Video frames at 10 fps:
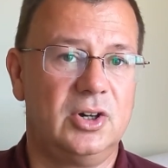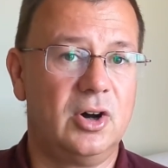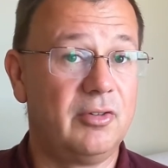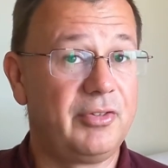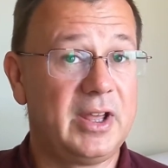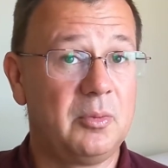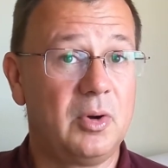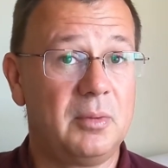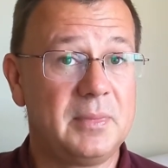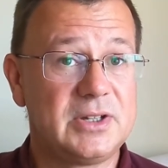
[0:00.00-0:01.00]
hopefully it
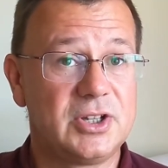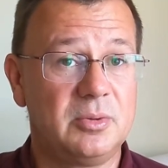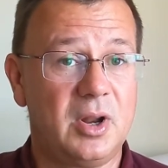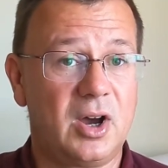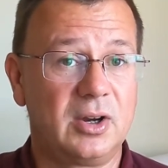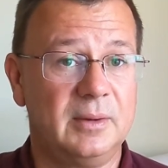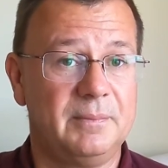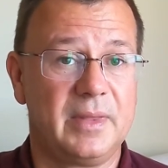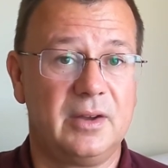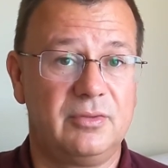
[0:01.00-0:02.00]
won't be too long.
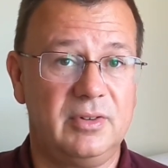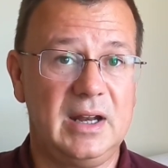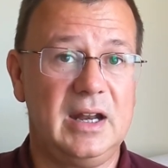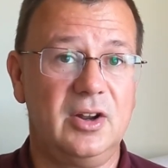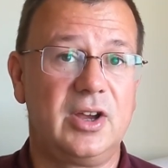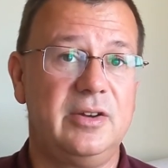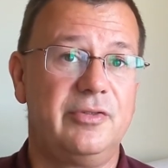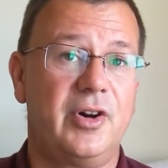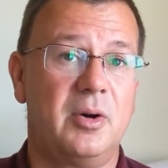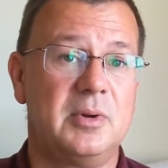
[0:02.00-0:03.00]
Really looking
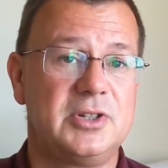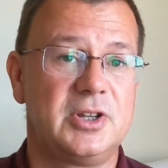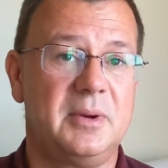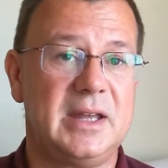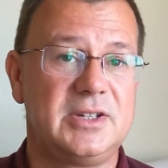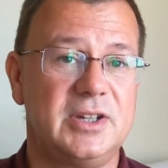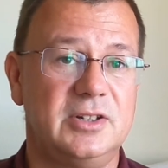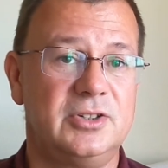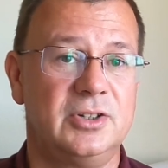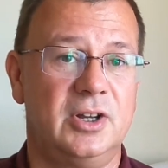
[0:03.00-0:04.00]
forward to it,
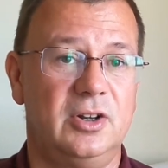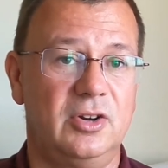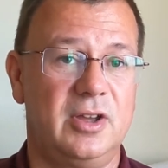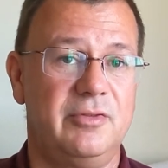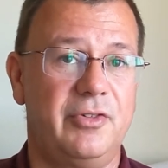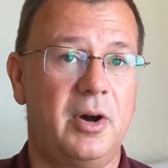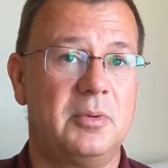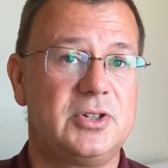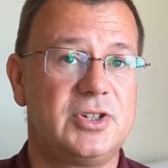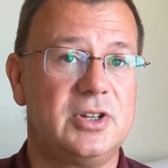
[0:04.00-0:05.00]
and looking
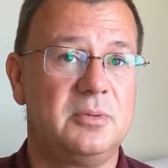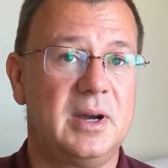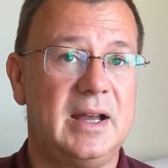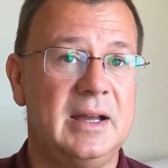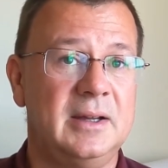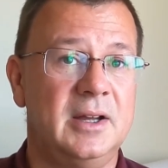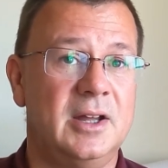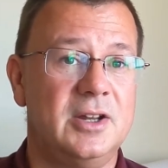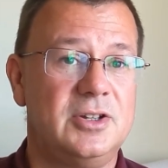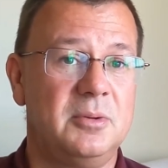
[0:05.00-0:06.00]
forward to
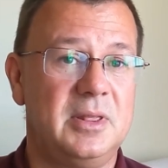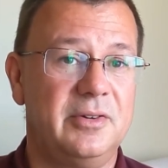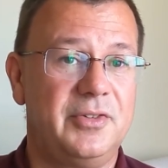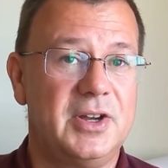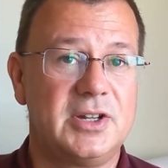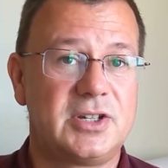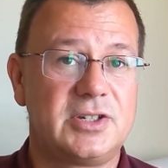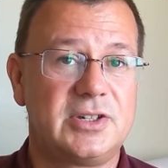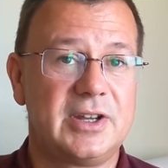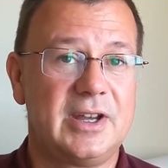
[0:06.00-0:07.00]
doing the
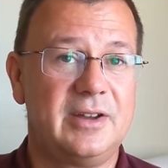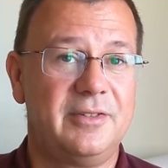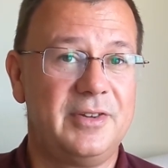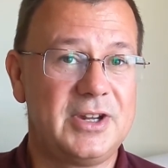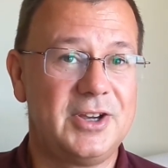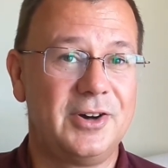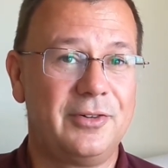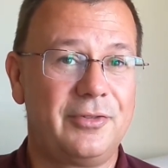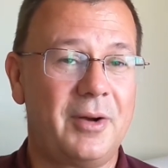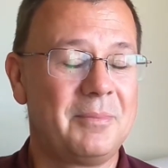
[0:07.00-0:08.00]
first video
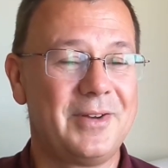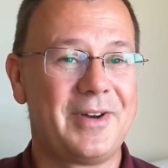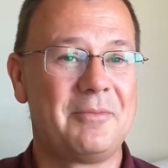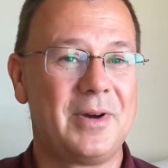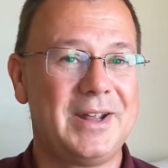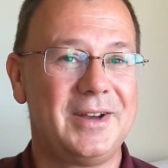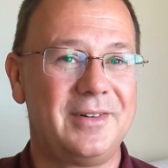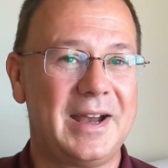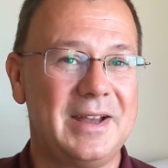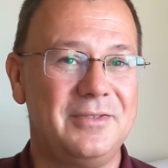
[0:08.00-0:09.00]
from the van when it
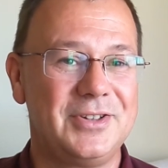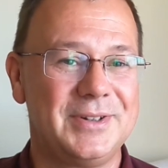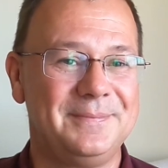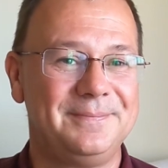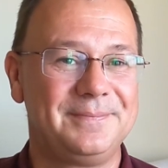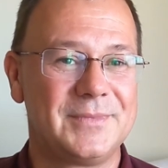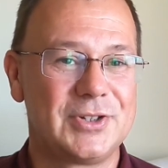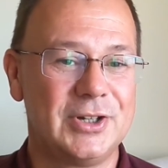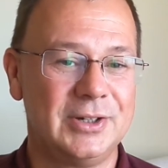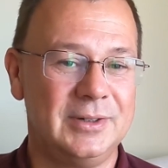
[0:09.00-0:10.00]
arrives.
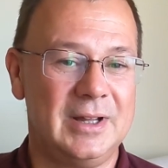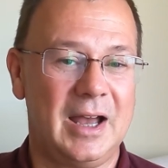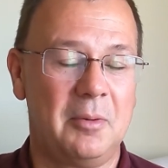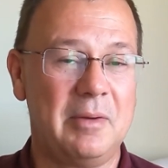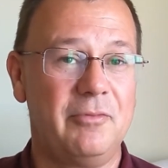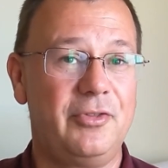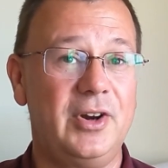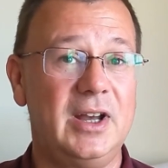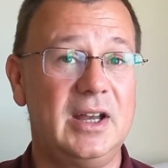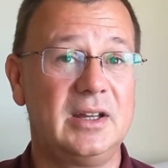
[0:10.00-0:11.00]
So I went for
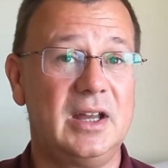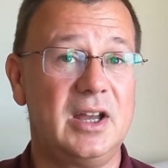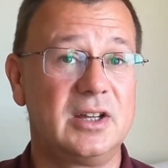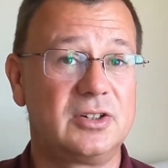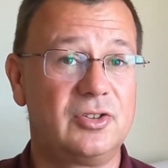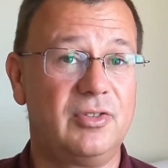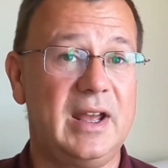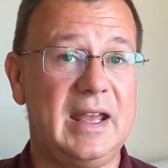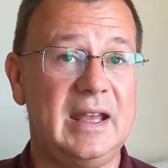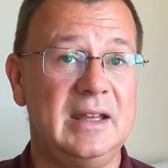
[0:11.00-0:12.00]
a
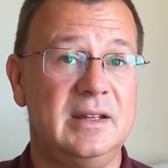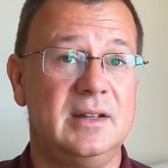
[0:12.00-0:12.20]
grey